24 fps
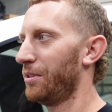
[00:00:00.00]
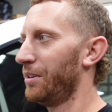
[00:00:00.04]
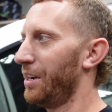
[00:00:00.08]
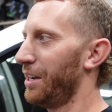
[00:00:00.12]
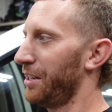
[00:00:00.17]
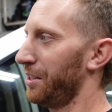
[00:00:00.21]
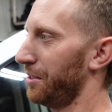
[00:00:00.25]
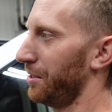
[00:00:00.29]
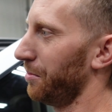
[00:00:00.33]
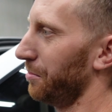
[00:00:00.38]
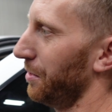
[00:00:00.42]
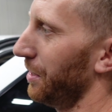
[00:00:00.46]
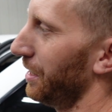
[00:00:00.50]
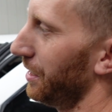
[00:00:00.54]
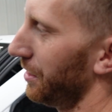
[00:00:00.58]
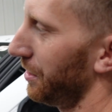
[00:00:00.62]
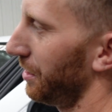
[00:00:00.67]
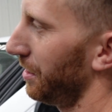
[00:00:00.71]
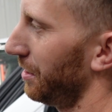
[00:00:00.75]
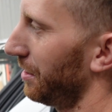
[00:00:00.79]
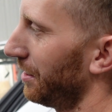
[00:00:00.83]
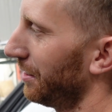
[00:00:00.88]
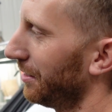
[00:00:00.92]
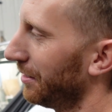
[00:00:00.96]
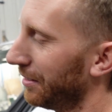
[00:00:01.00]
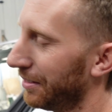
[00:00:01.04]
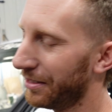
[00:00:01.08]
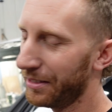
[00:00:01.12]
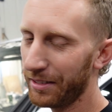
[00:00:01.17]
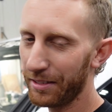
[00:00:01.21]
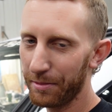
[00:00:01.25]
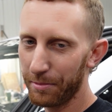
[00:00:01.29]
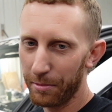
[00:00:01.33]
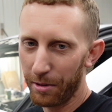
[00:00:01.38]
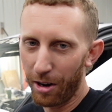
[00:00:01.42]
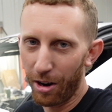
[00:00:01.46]
Exton is
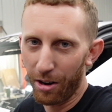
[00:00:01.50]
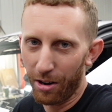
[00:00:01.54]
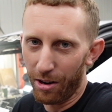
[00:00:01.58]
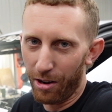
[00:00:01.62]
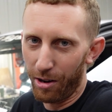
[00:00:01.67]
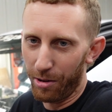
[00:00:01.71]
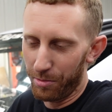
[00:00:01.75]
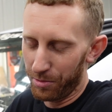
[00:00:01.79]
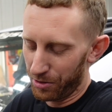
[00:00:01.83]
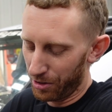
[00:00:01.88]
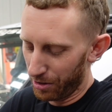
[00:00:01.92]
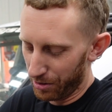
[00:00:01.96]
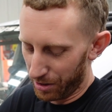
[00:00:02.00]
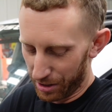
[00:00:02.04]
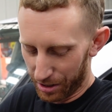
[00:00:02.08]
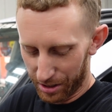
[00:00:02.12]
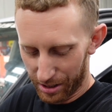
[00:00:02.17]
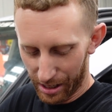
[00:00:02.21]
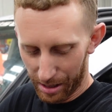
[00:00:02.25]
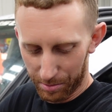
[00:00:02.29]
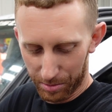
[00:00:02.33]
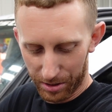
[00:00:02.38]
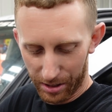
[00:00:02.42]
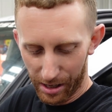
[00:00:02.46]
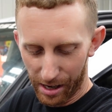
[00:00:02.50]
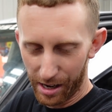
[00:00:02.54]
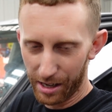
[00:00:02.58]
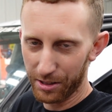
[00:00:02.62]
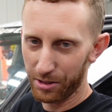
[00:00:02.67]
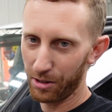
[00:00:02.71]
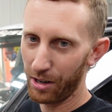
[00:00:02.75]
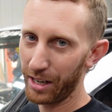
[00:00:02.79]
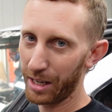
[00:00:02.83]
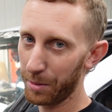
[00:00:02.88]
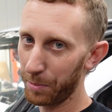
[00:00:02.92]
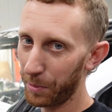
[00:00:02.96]
our arms aren't the same
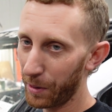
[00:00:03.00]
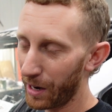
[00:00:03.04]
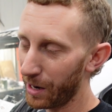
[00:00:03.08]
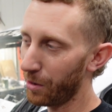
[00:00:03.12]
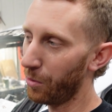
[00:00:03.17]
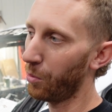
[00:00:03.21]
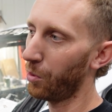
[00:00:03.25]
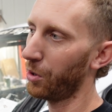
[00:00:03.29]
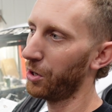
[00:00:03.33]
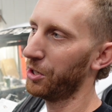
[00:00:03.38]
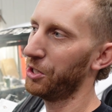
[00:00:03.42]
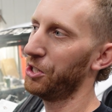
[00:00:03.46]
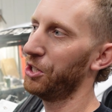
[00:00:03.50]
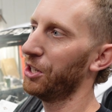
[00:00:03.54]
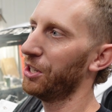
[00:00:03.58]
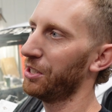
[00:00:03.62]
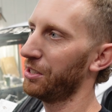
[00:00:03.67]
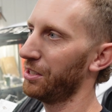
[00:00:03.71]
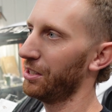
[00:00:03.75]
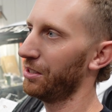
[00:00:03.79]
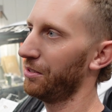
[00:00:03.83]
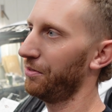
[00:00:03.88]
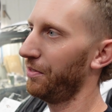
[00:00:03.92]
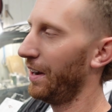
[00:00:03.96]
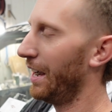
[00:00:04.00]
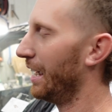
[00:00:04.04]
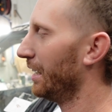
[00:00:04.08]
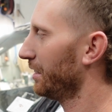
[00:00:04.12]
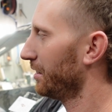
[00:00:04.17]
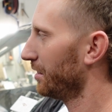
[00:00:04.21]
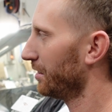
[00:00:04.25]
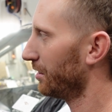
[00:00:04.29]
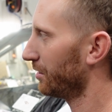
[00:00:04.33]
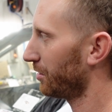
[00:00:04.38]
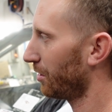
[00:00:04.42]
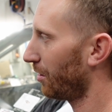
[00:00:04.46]
size, or I could probably work just as
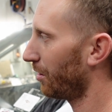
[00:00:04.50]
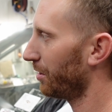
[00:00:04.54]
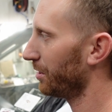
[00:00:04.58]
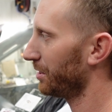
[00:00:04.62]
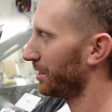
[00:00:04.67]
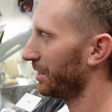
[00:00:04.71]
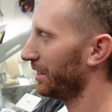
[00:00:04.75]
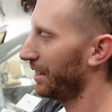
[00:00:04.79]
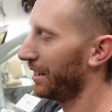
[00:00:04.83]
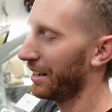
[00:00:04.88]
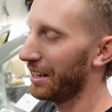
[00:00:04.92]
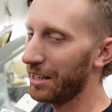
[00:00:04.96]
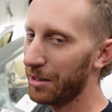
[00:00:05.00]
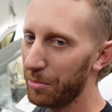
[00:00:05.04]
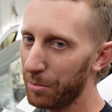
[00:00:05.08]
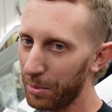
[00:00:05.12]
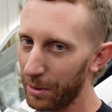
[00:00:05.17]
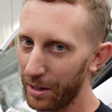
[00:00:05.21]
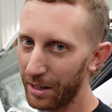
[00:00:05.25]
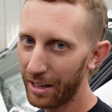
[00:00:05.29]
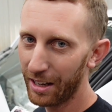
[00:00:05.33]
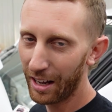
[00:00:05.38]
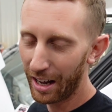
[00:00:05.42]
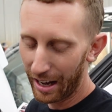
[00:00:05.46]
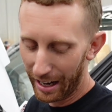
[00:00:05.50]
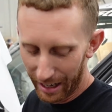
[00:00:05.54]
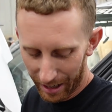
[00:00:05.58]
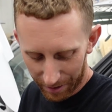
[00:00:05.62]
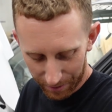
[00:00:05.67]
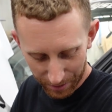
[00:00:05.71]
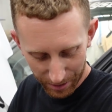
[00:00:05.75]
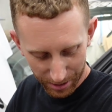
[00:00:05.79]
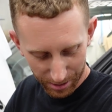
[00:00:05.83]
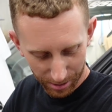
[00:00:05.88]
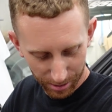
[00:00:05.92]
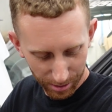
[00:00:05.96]
fast and as hard as he can, but I
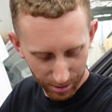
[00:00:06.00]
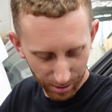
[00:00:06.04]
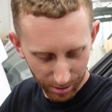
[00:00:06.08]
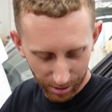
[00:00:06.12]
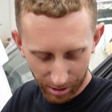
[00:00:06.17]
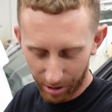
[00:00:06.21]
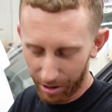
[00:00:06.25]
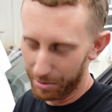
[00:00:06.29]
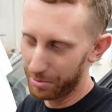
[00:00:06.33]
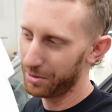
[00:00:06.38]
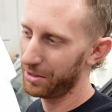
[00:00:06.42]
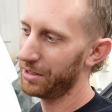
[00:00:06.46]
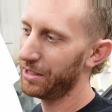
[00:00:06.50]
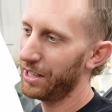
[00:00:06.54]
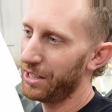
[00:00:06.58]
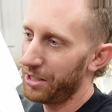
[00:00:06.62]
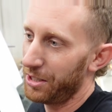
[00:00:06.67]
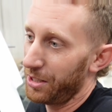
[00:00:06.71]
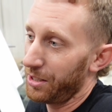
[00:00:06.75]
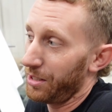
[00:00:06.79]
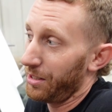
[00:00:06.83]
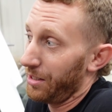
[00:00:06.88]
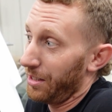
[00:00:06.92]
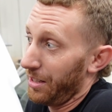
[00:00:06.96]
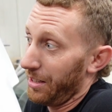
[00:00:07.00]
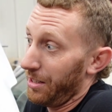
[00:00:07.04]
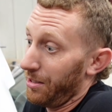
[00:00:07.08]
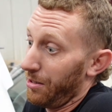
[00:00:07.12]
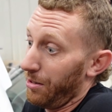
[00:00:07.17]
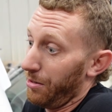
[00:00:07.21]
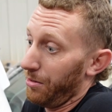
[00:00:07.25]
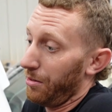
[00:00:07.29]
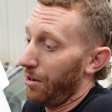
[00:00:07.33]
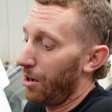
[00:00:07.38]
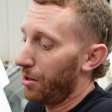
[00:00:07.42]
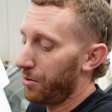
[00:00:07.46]
have these little arms and they just, you
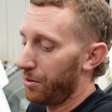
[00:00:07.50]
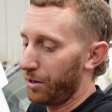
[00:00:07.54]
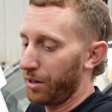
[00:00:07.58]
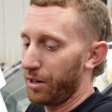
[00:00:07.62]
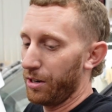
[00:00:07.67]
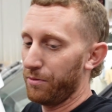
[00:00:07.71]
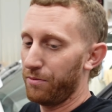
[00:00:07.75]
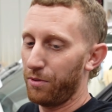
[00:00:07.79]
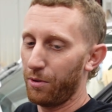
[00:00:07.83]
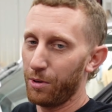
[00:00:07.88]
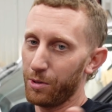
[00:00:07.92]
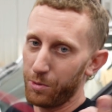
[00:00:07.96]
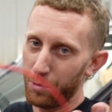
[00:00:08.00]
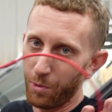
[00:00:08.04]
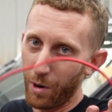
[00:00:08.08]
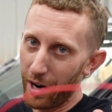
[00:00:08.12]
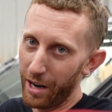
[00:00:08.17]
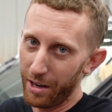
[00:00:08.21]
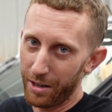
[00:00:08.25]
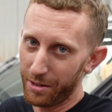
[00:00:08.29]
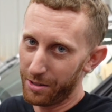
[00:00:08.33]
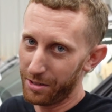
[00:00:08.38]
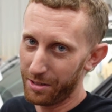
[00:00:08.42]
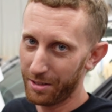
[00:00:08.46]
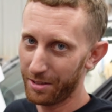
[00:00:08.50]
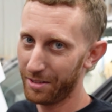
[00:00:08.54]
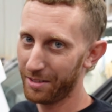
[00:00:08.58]
know, all they're good for is wires.